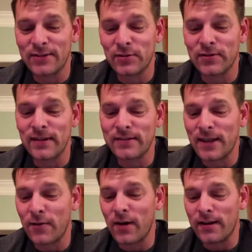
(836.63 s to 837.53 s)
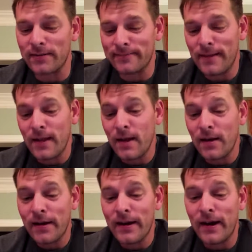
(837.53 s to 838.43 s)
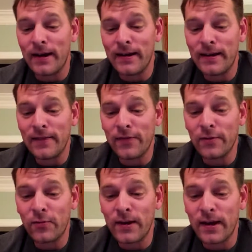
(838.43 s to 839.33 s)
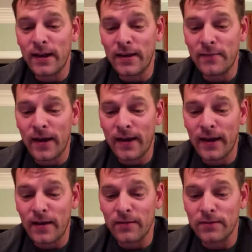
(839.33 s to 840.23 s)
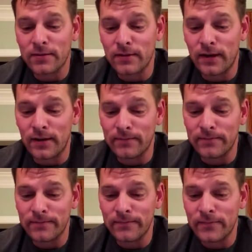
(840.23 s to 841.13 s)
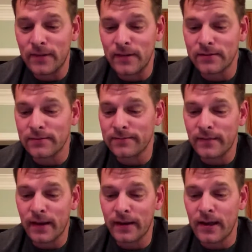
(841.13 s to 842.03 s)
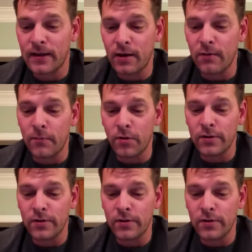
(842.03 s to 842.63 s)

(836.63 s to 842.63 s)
So tell you what, if and when I head back out, because I can't go more than